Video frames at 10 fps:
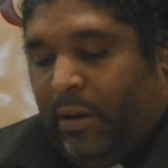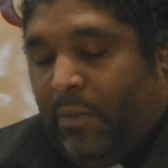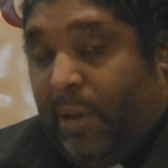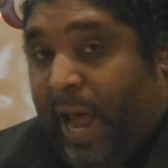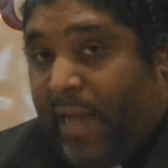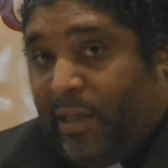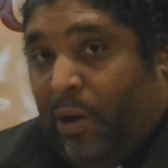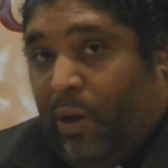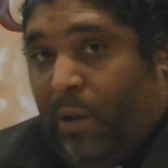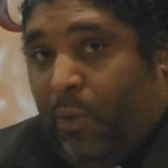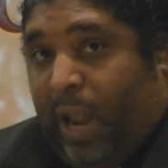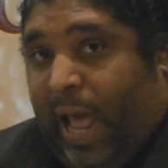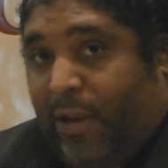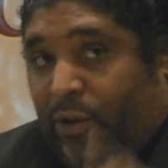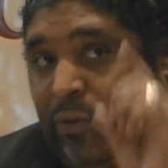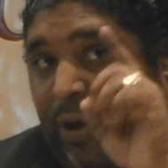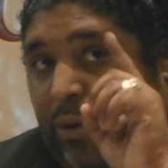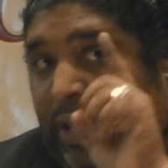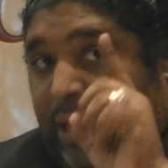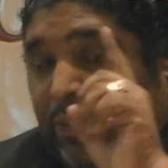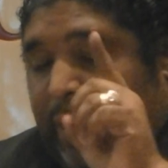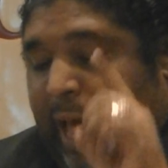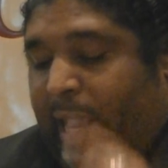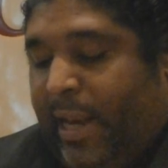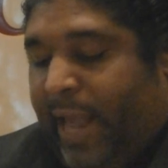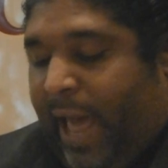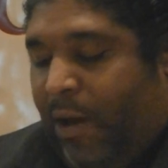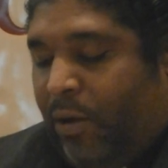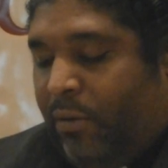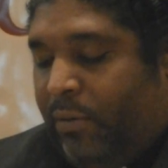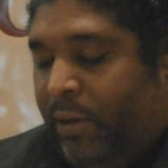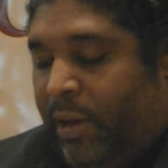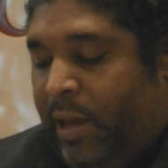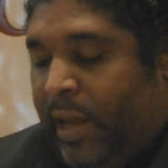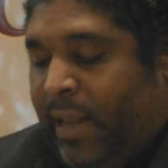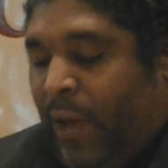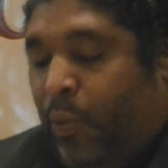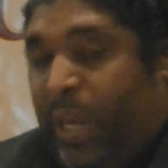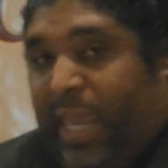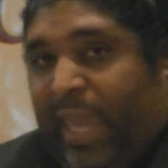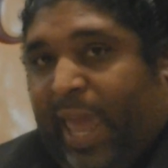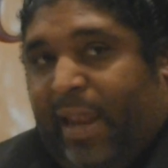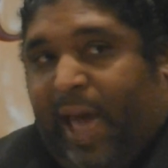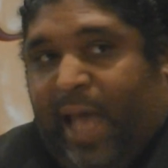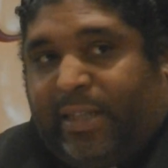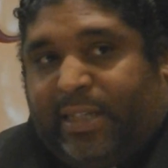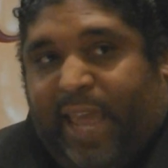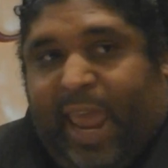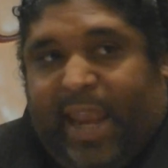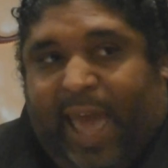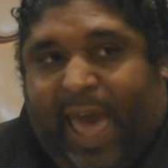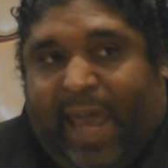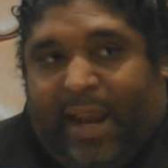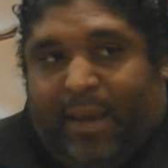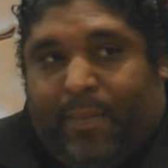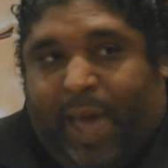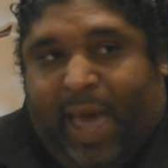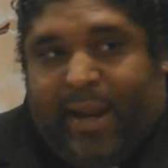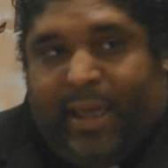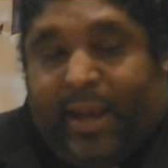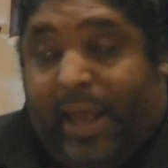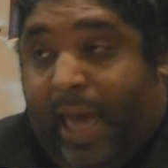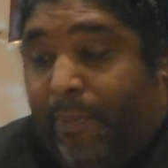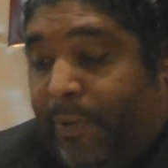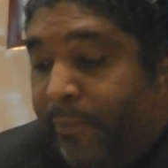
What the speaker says: But I told them what I do know this without a doubt, that we cannot stand idly by and let it happen.